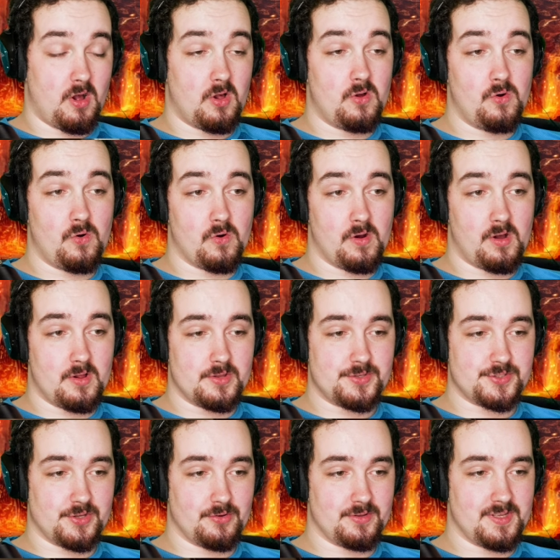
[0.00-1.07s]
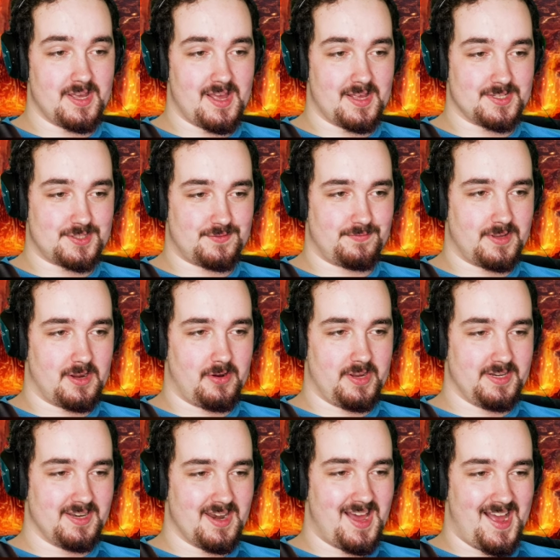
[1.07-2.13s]
Oh, also, yes,
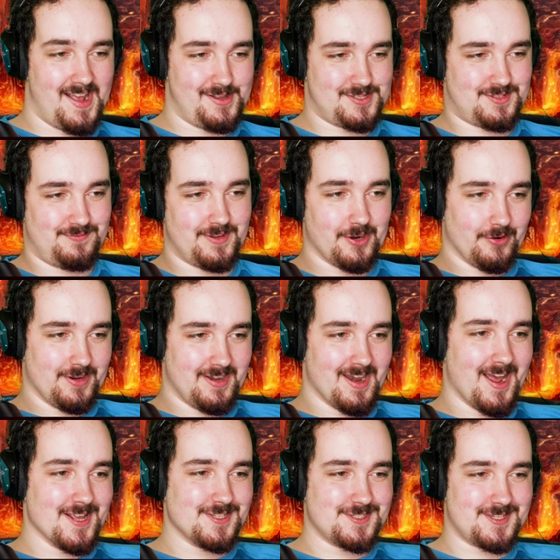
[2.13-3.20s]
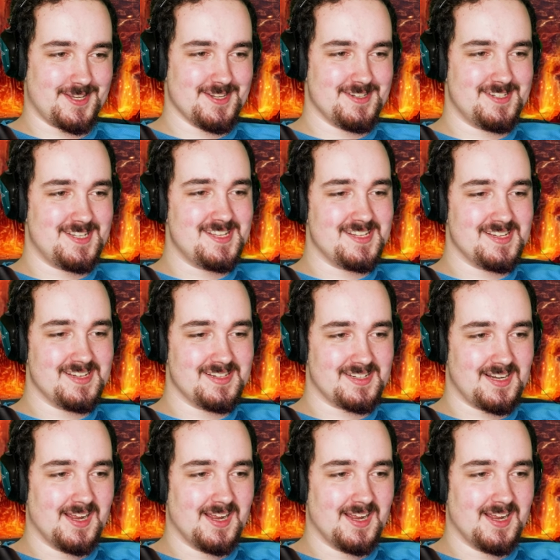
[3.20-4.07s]
very nice, very nice indeed.